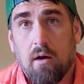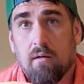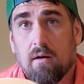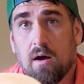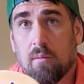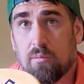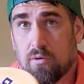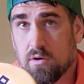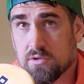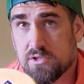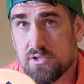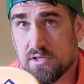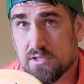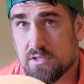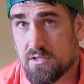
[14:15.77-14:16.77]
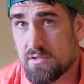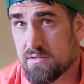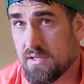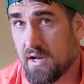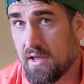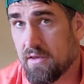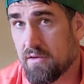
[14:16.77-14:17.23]
approach discs
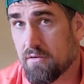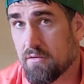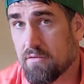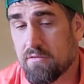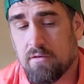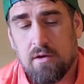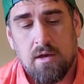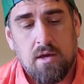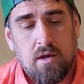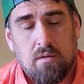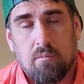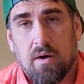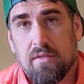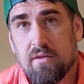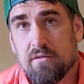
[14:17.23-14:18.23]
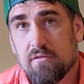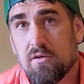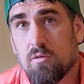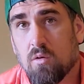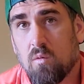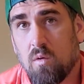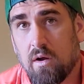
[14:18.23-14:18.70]
that I use. But this
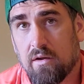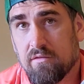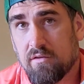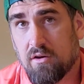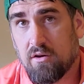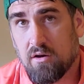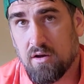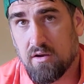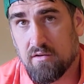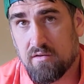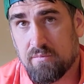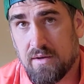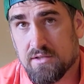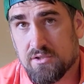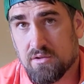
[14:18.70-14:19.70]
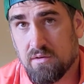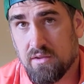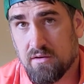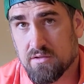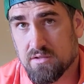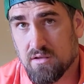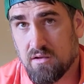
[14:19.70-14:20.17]
newer one is good, especially when
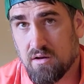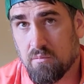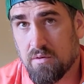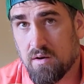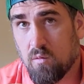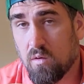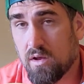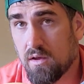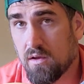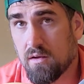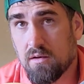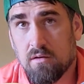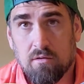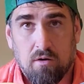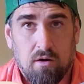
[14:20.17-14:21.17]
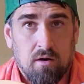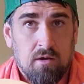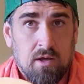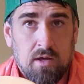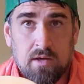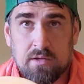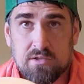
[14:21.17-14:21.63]
there's a little bit of wind or
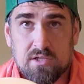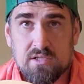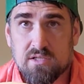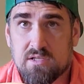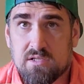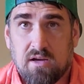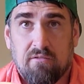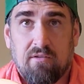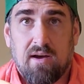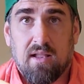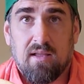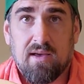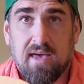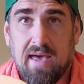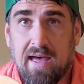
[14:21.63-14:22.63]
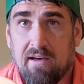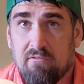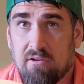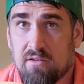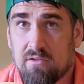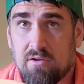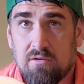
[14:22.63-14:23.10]
just the stuff. I like
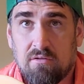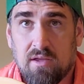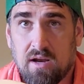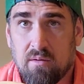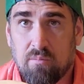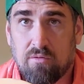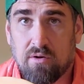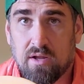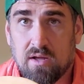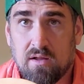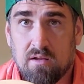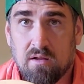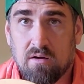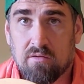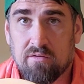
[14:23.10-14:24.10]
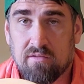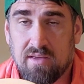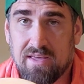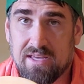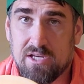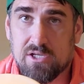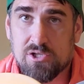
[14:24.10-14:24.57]
having two that are pretty
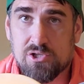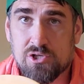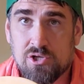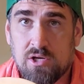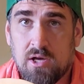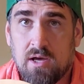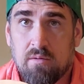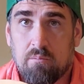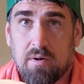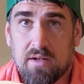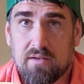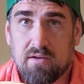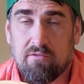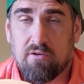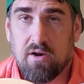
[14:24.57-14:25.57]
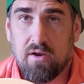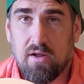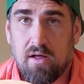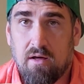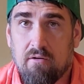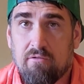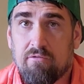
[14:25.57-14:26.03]
close-ish, but different
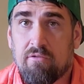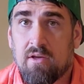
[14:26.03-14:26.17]
enough.